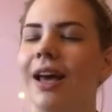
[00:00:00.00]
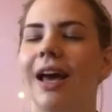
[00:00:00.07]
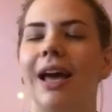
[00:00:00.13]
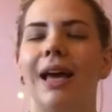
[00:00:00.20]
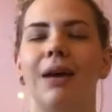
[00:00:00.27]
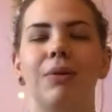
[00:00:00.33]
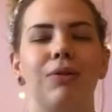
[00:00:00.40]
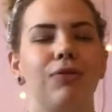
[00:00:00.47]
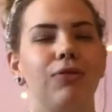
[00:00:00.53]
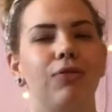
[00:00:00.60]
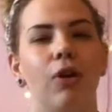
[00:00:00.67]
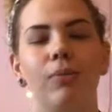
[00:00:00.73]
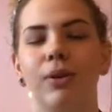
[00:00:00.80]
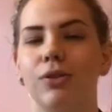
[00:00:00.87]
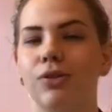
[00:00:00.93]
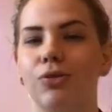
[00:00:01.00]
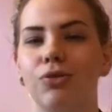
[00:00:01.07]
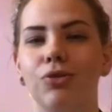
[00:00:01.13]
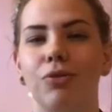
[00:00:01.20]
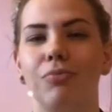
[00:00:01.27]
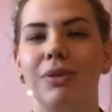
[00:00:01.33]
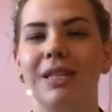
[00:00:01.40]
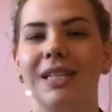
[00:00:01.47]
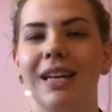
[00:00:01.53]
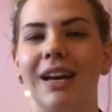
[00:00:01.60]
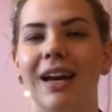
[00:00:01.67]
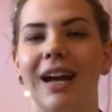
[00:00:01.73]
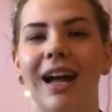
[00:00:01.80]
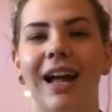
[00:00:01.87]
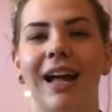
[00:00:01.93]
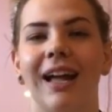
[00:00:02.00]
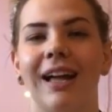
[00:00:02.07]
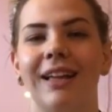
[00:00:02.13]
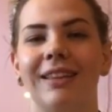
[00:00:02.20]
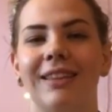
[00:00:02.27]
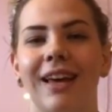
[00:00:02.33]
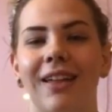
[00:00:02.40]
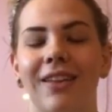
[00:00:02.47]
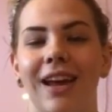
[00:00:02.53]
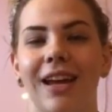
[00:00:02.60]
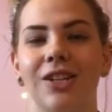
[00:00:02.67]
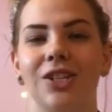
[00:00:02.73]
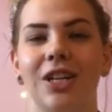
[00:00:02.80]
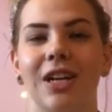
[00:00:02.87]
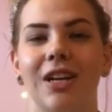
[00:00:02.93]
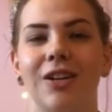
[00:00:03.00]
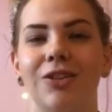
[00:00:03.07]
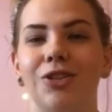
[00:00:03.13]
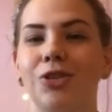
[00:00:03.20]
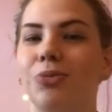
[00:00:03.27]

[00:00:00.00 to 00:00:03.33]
if you follow me on social media and the other educators,